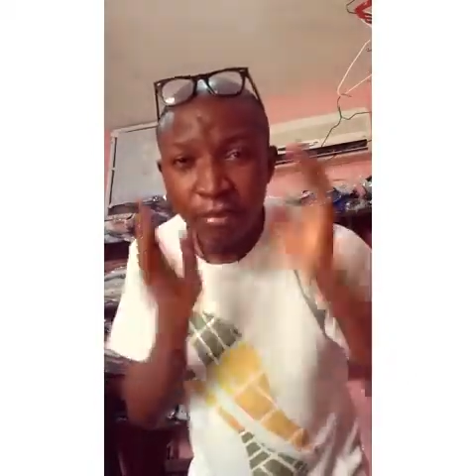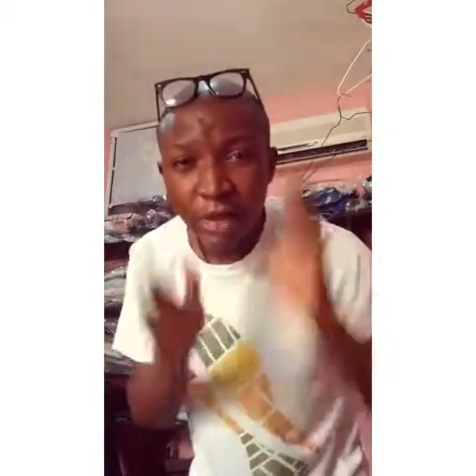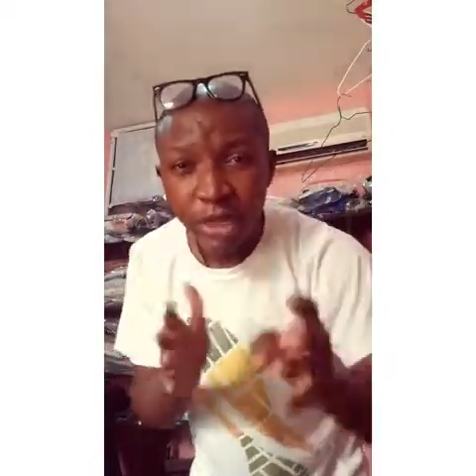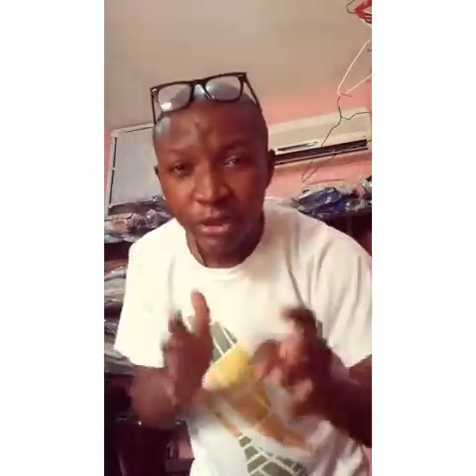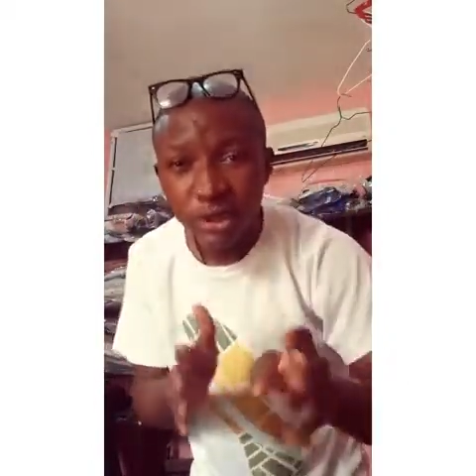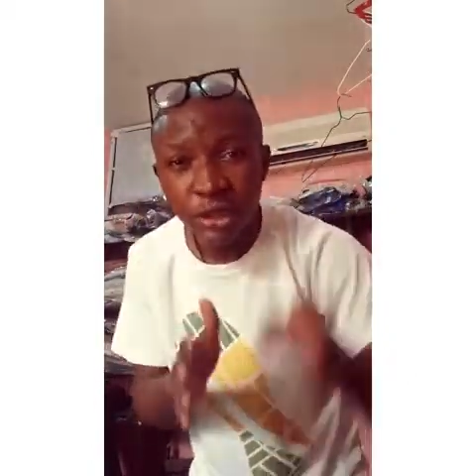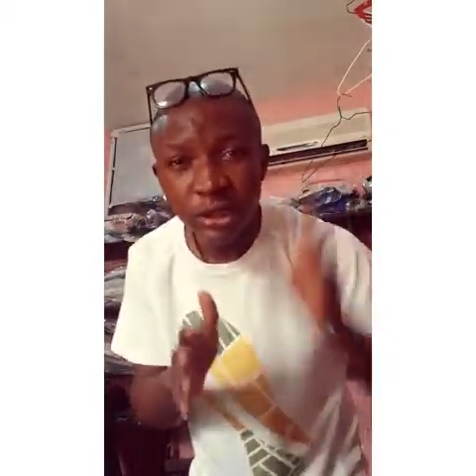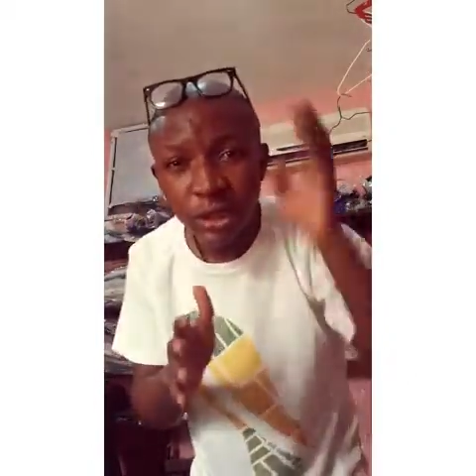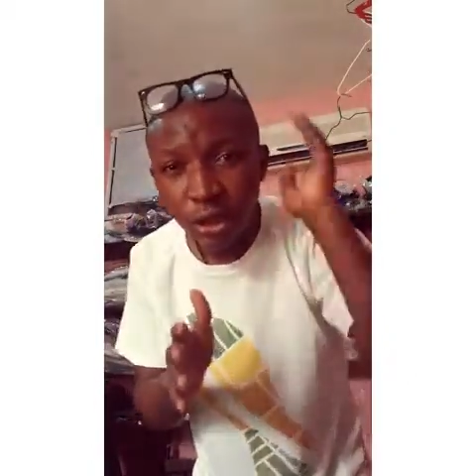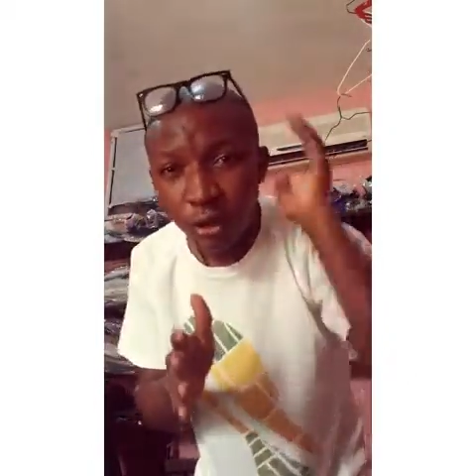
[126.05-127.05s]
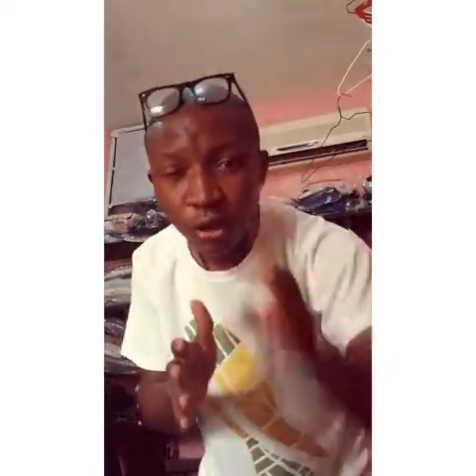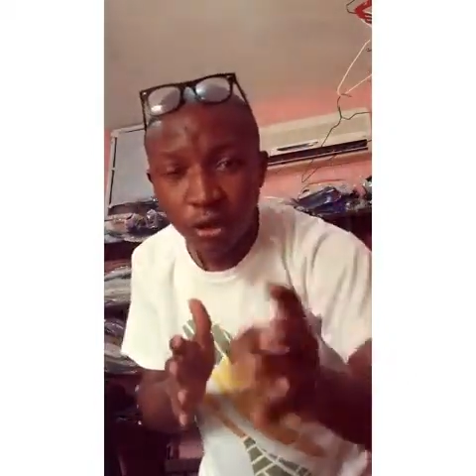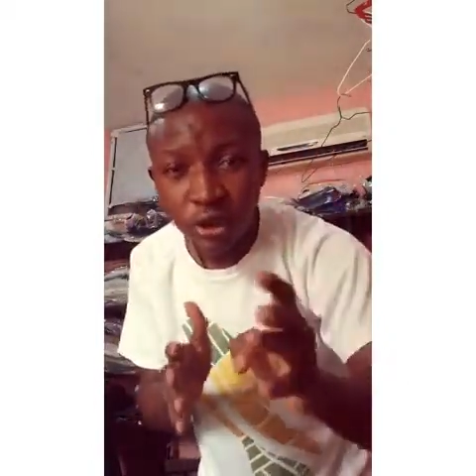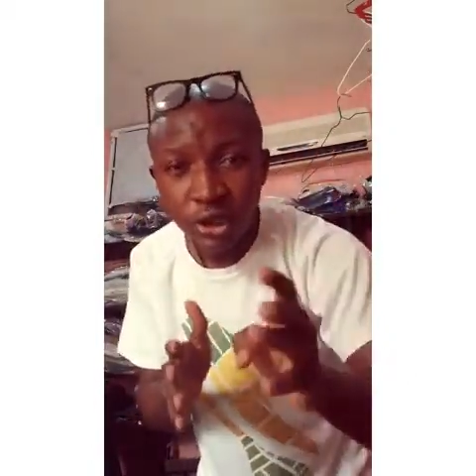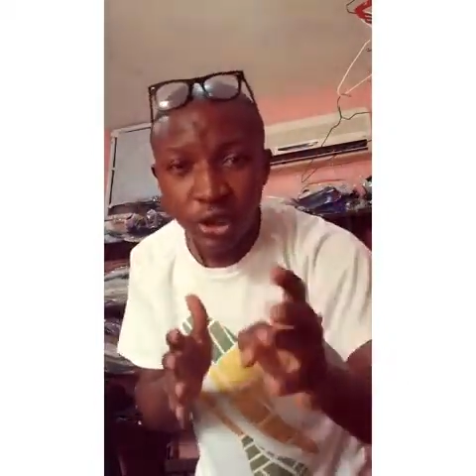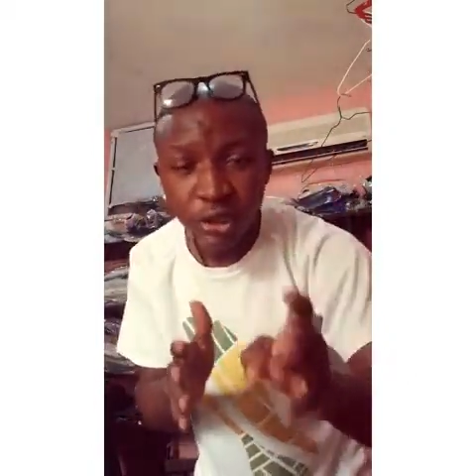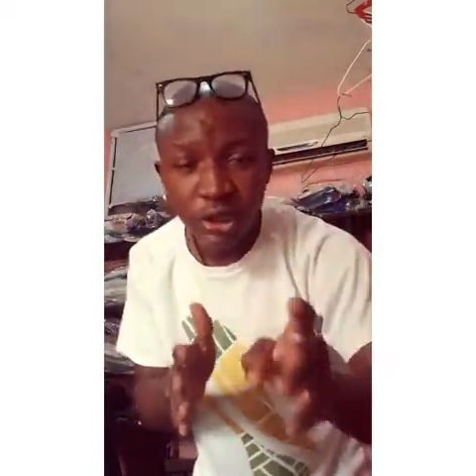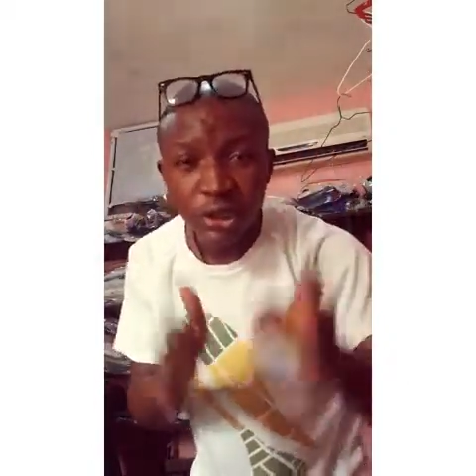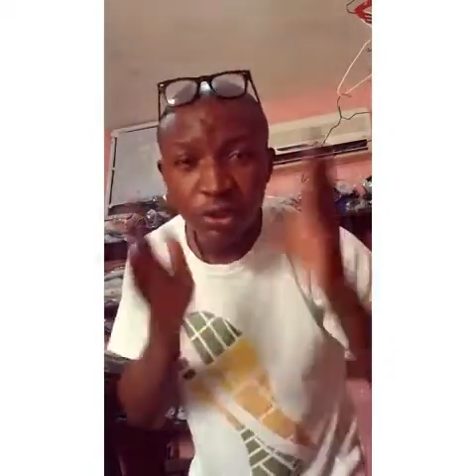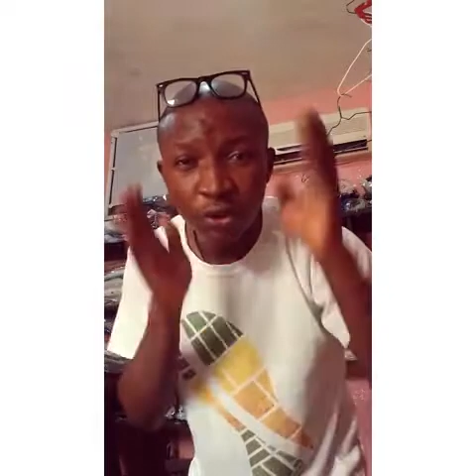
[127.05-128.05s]
mounting local
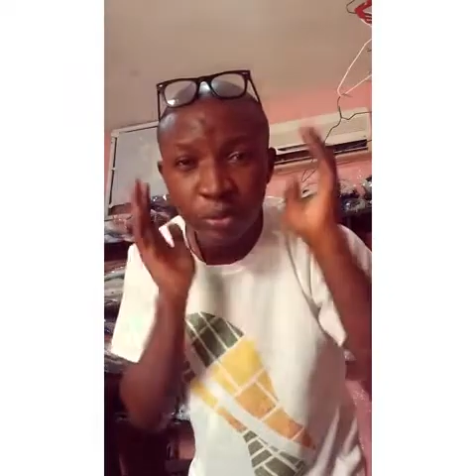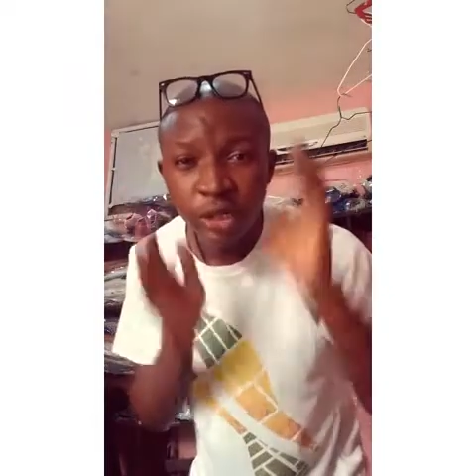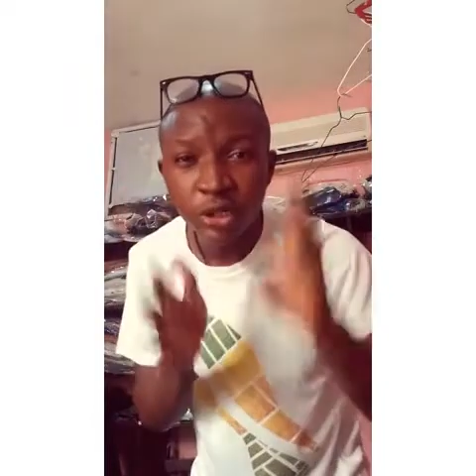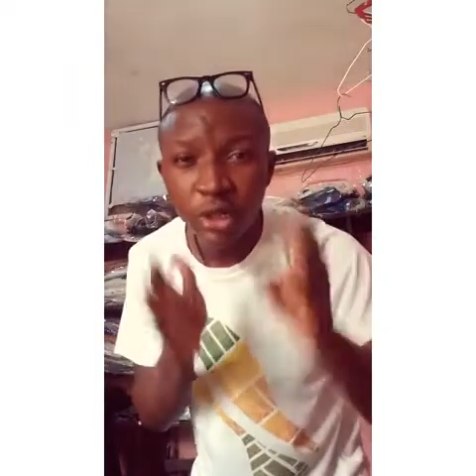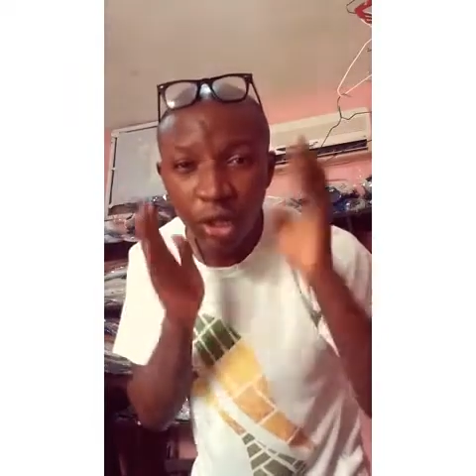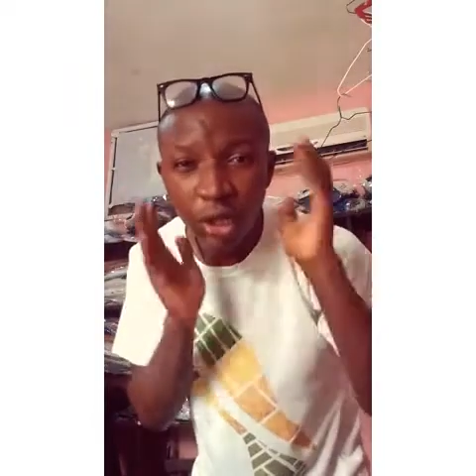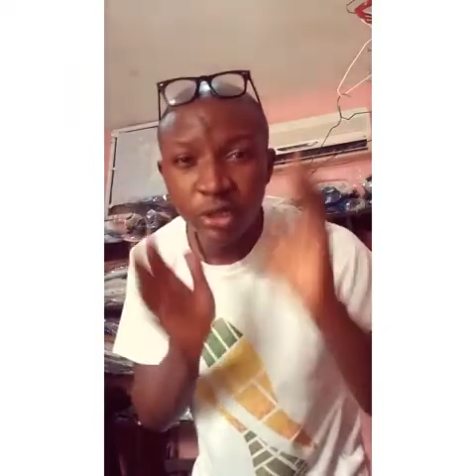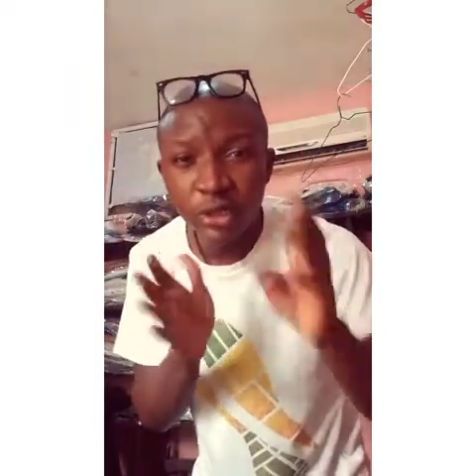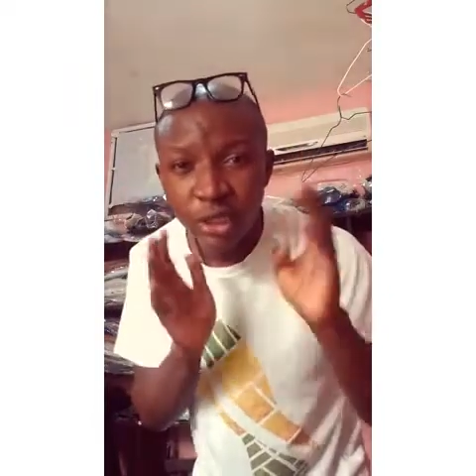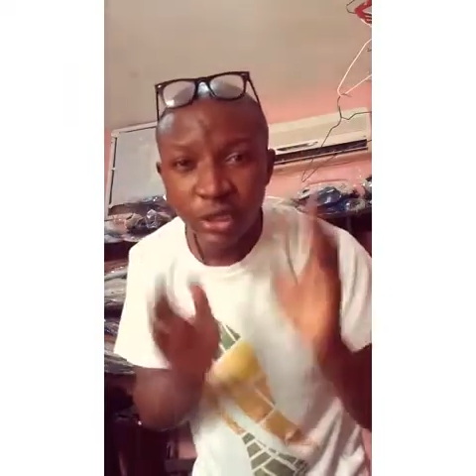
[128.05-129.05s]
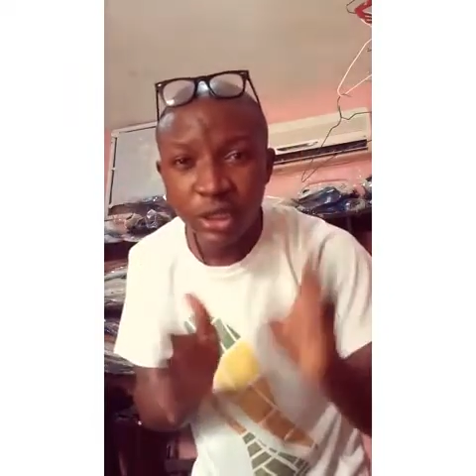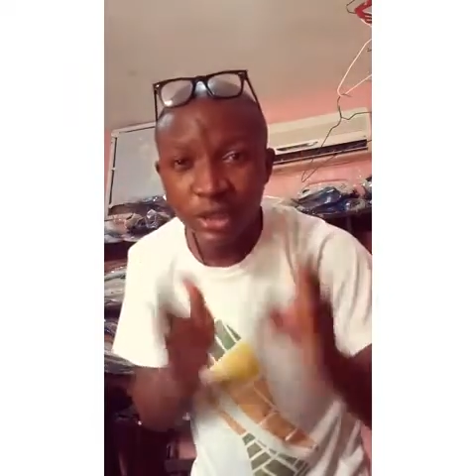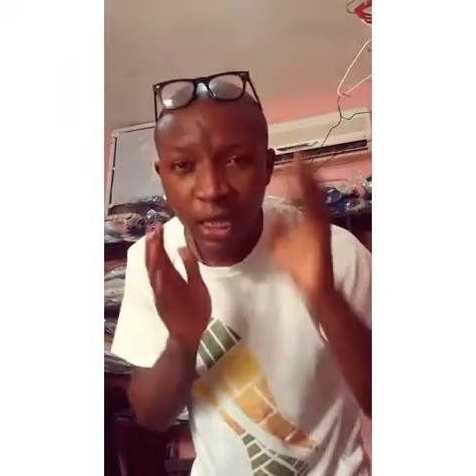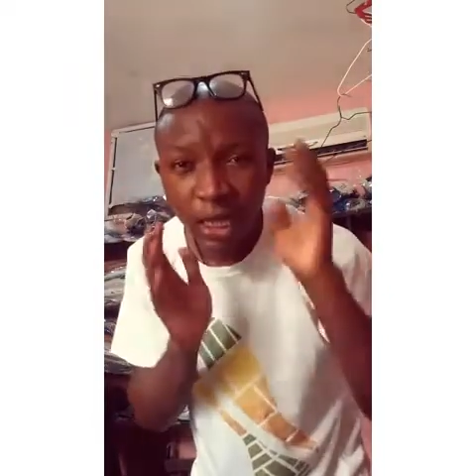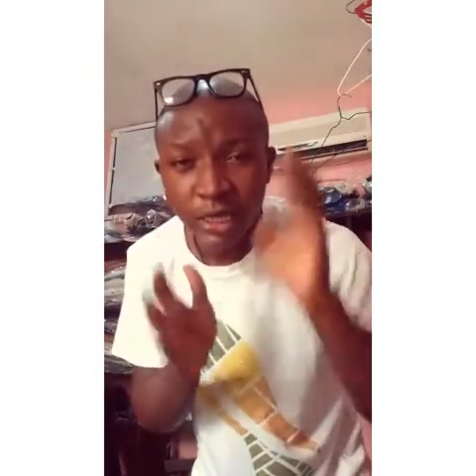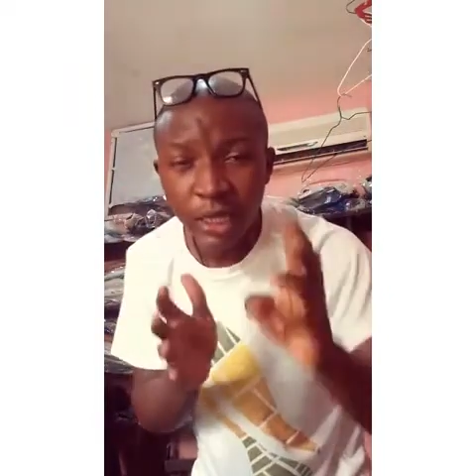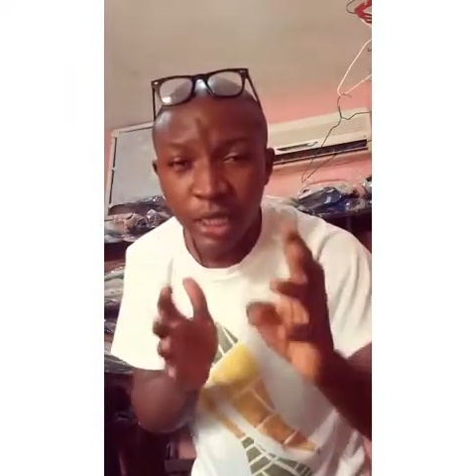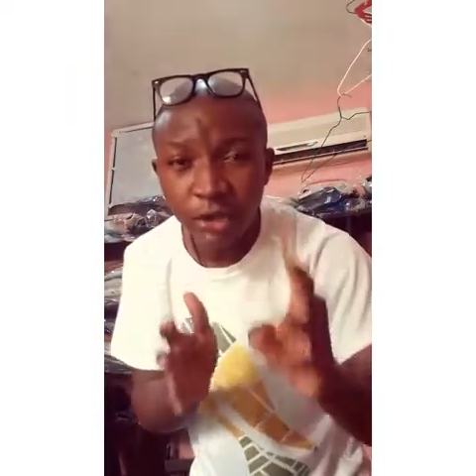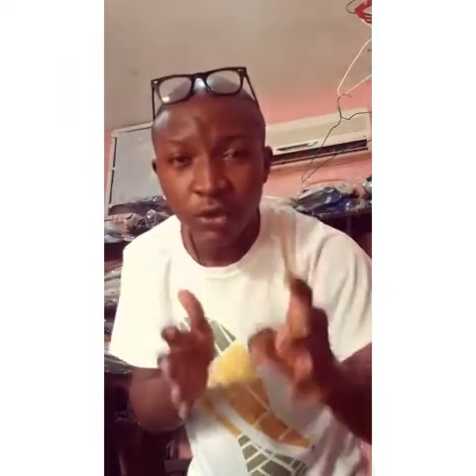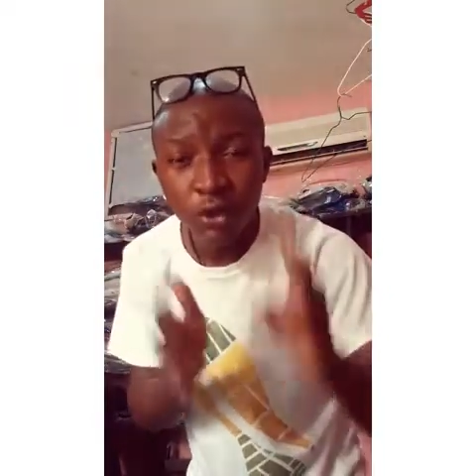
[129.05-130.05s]
churches to make sure all these things are
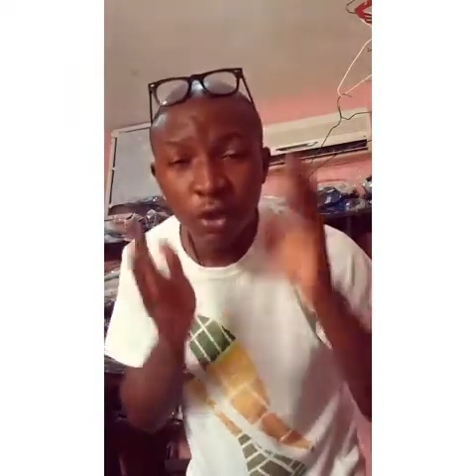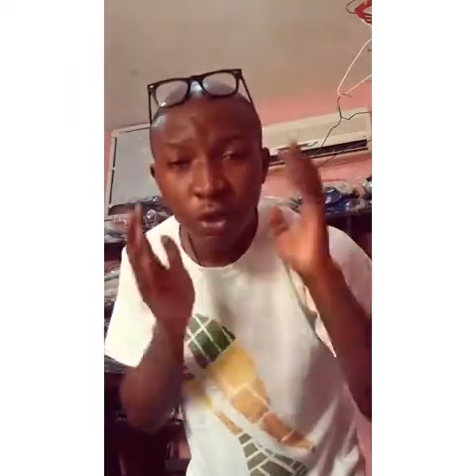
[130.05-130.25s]
adhered to.